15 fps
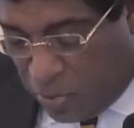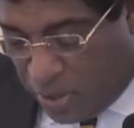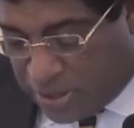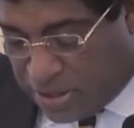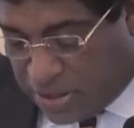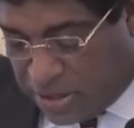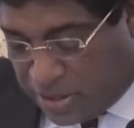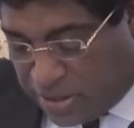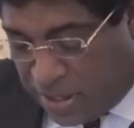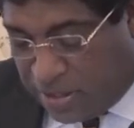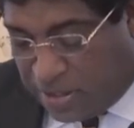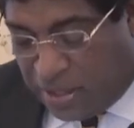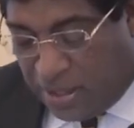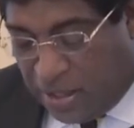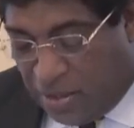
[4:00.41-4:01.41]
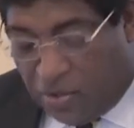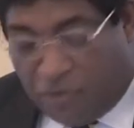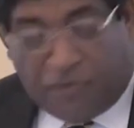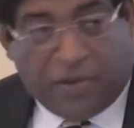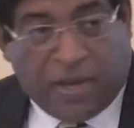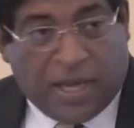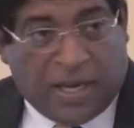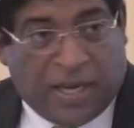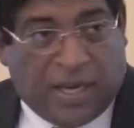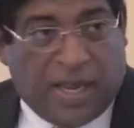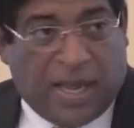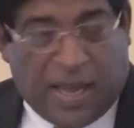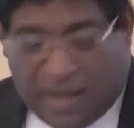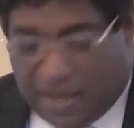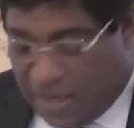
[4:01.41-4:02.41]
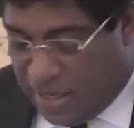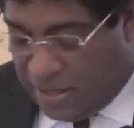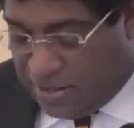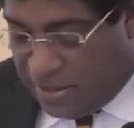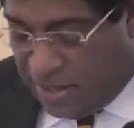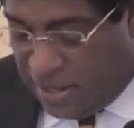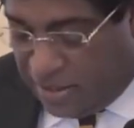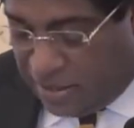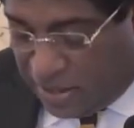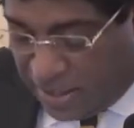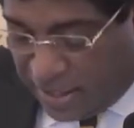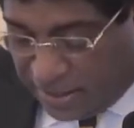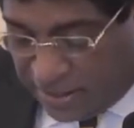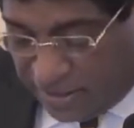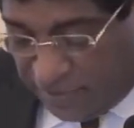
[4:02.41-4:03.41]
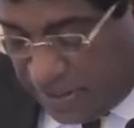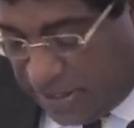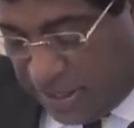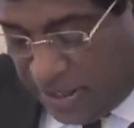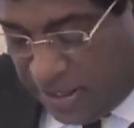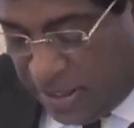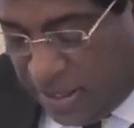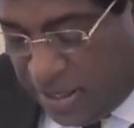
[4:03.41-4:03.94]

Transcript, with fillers: towards strengthening of India-ASEAN connectivity.